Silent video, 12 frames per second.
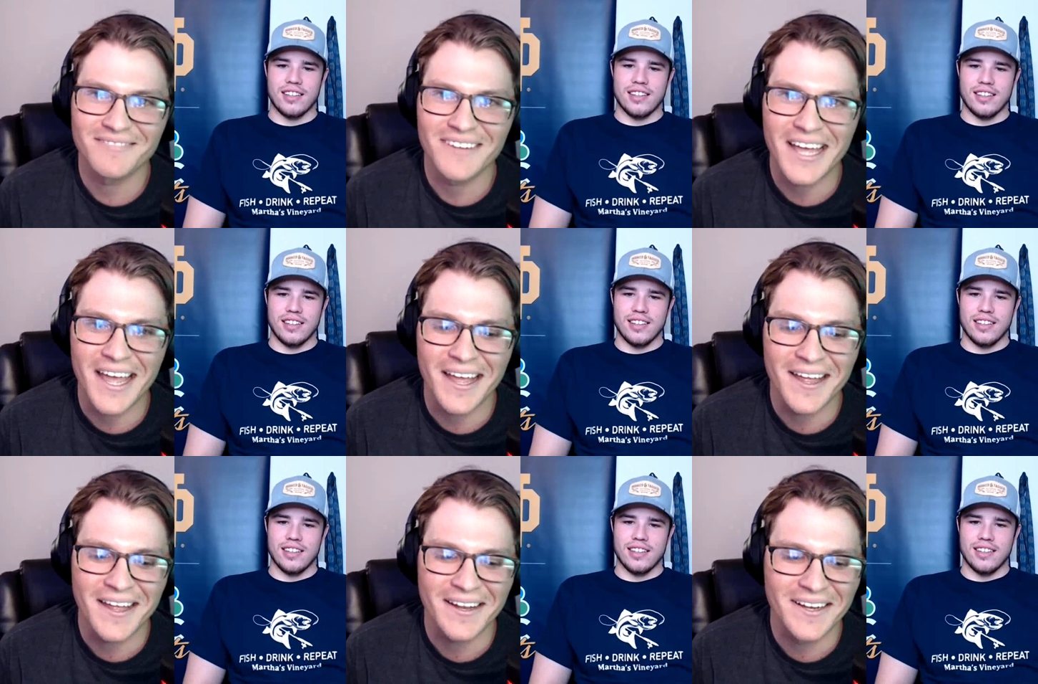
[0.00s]

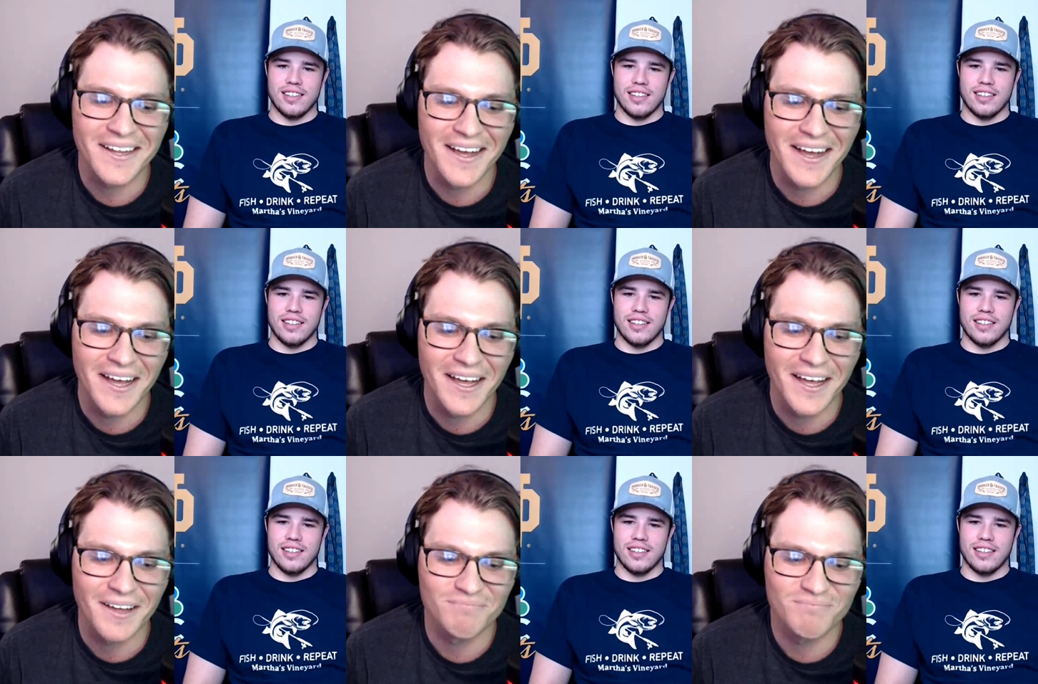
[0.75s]
Speaker 1: And
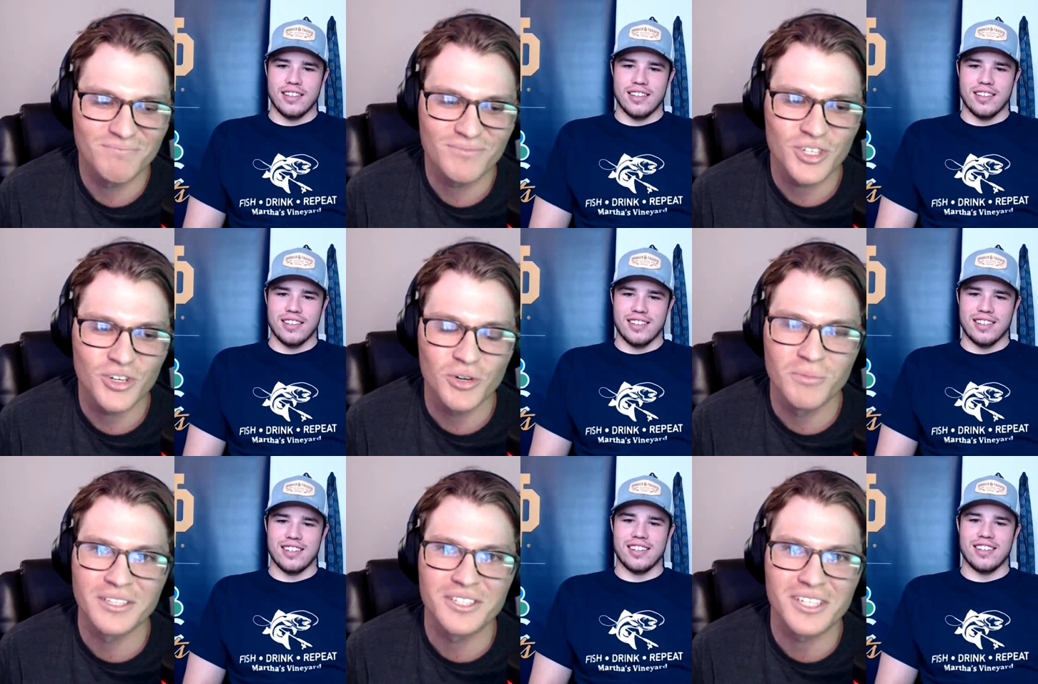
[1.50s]
uh, two
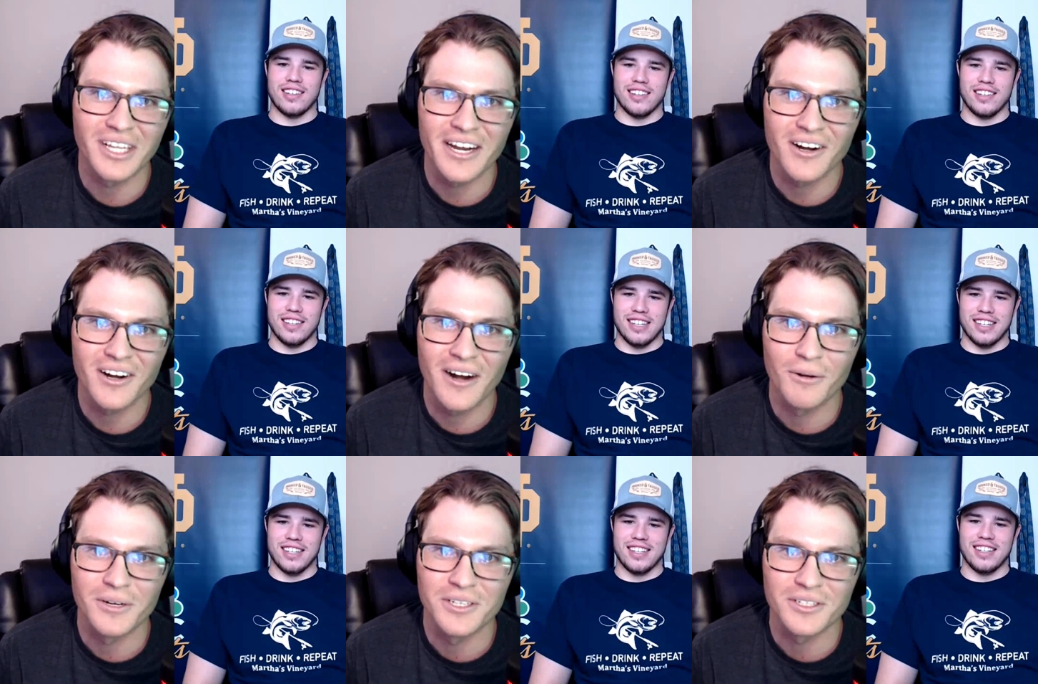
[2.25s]
months later, I
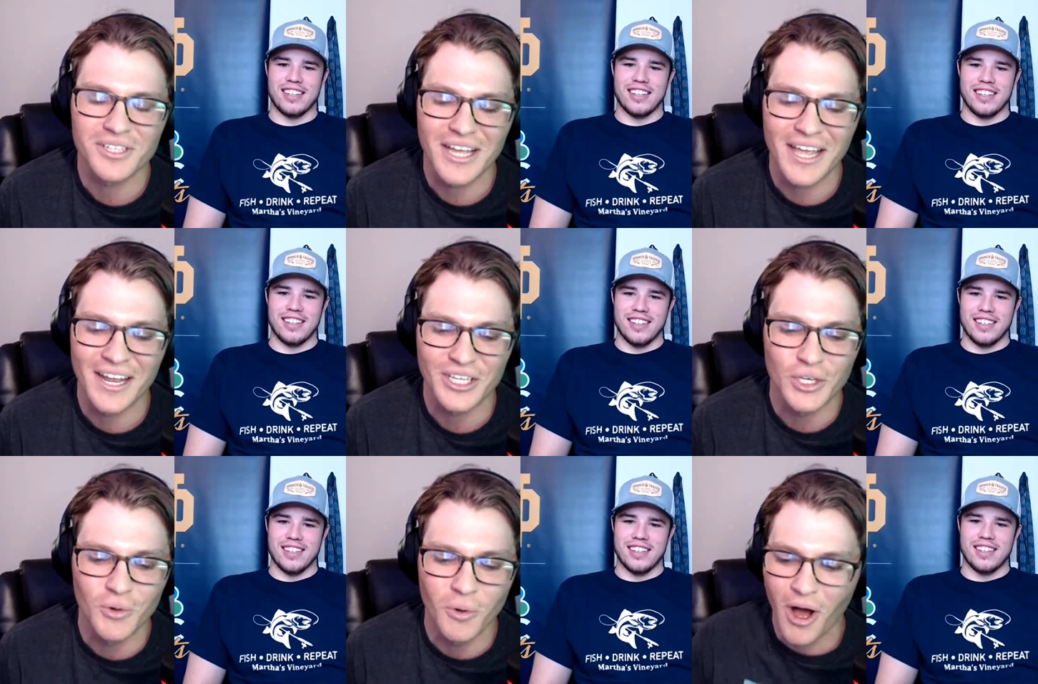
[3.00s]
was in a
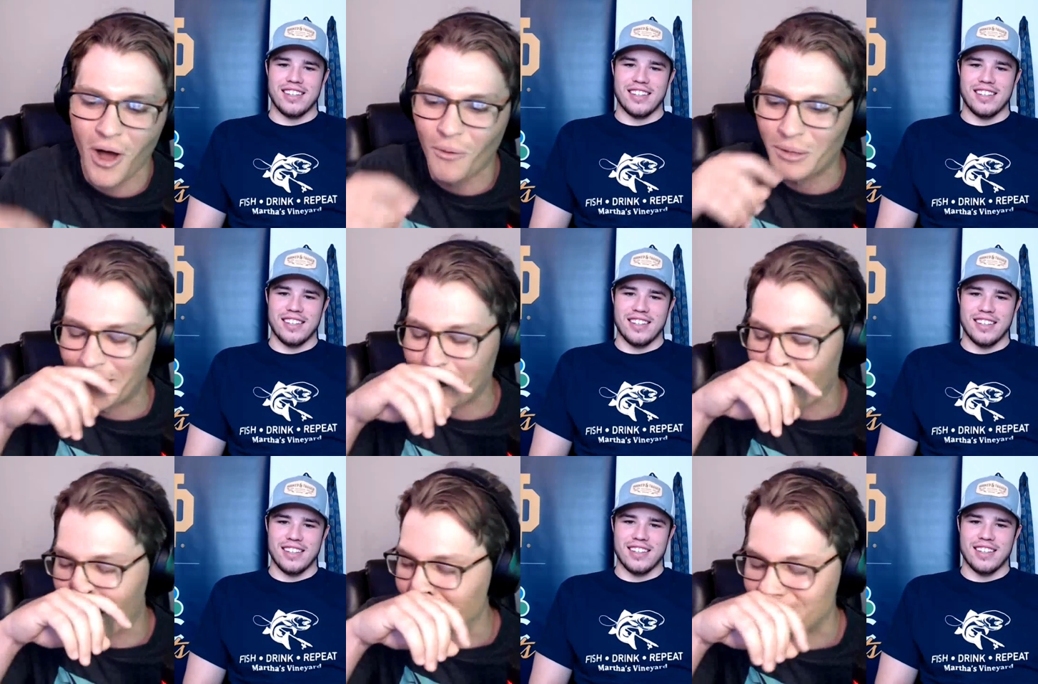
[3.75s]
U Haul with my
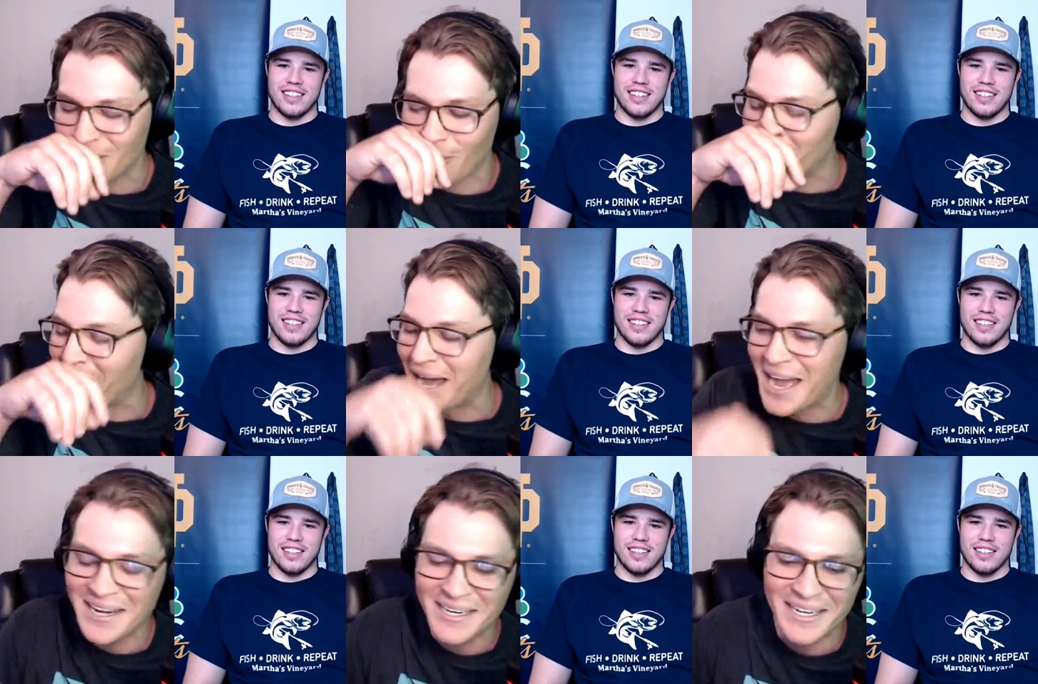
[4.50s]
car towing
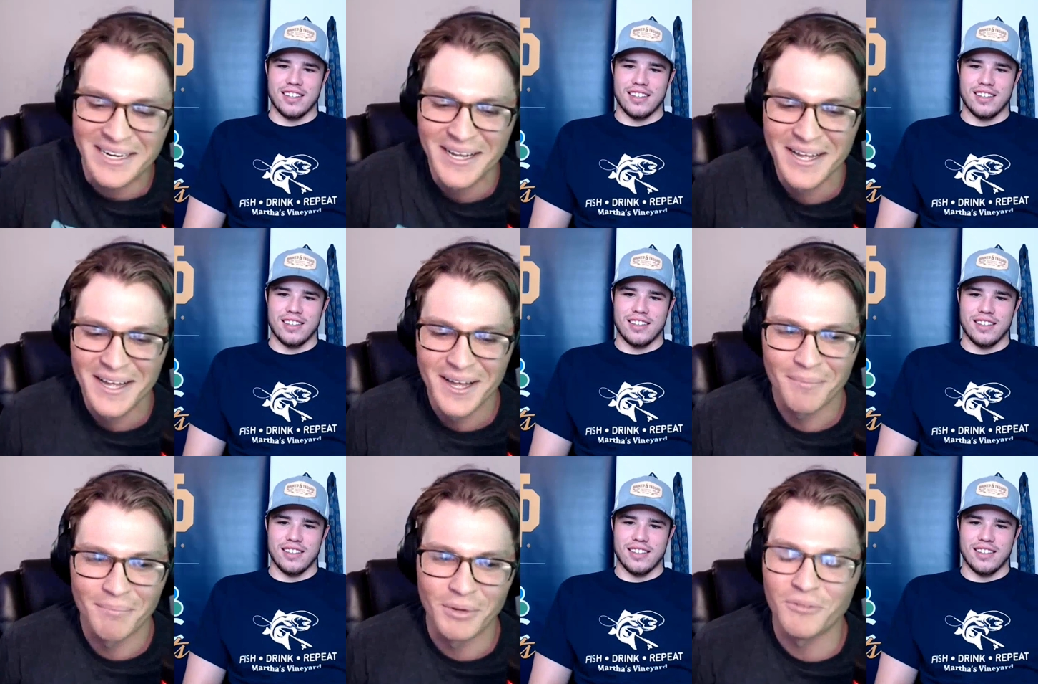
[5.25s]
behind it
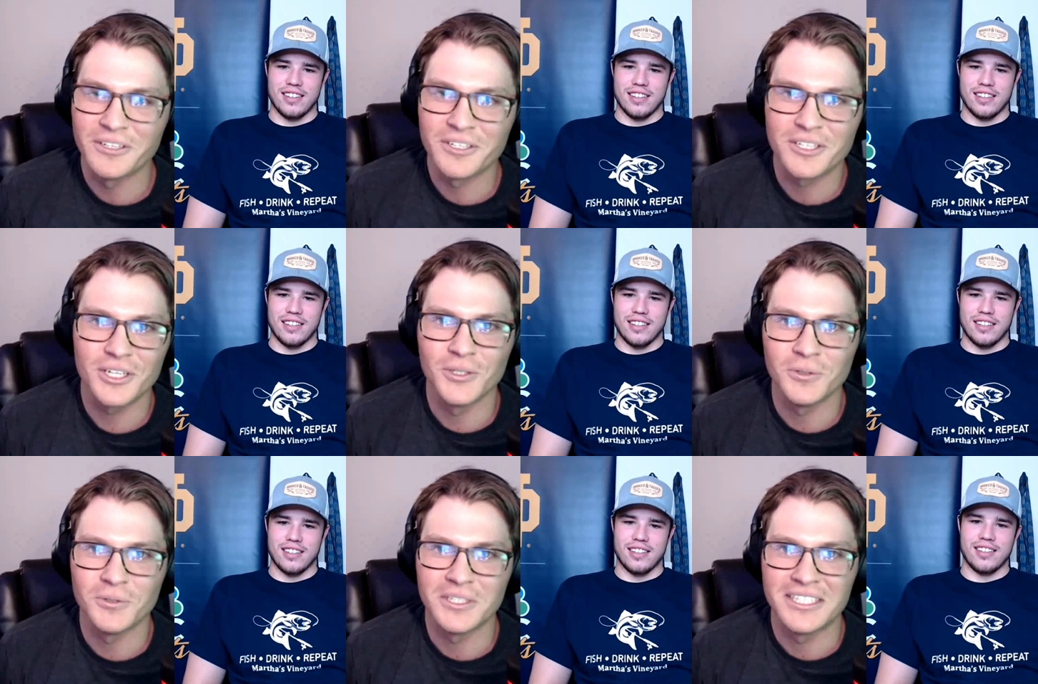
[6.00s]
moving
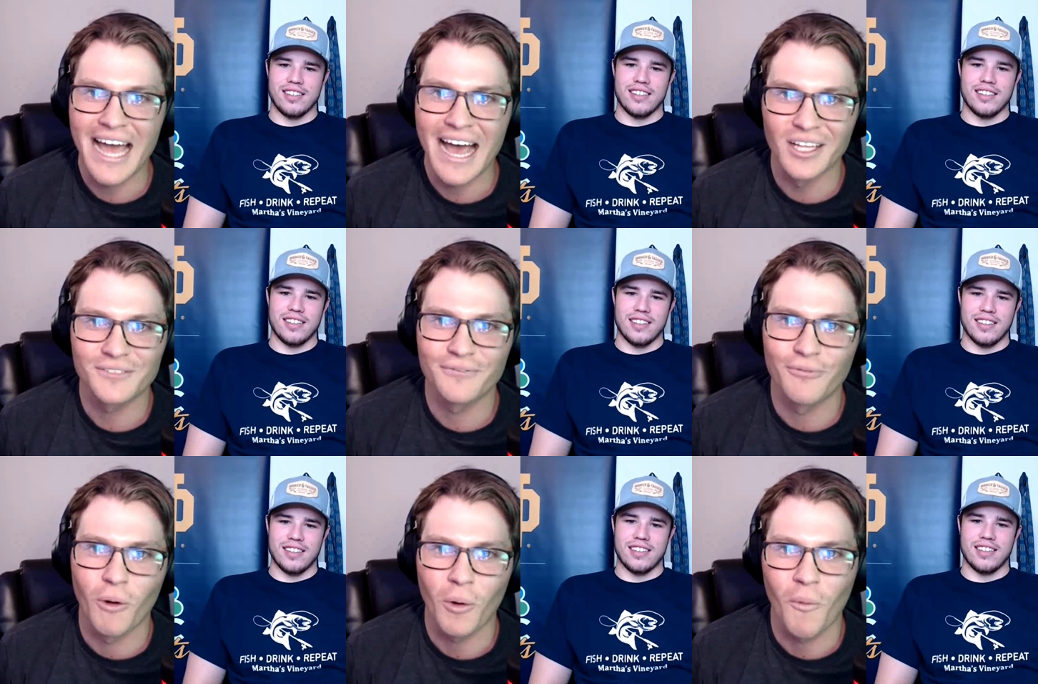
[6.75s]
to Dallas
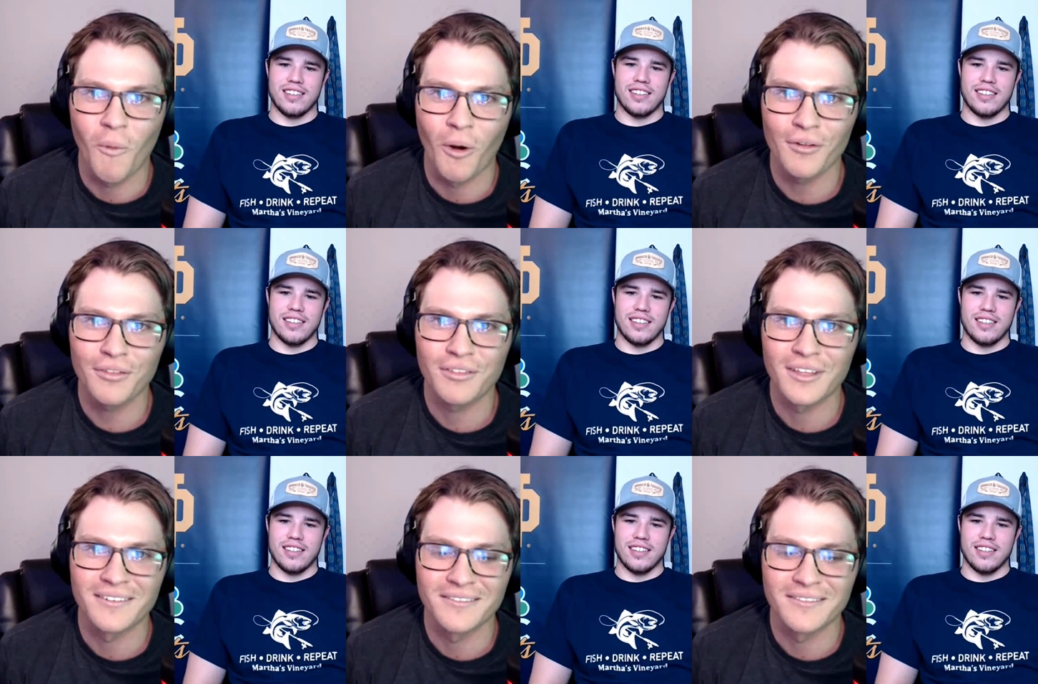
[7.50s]
Fort Worth,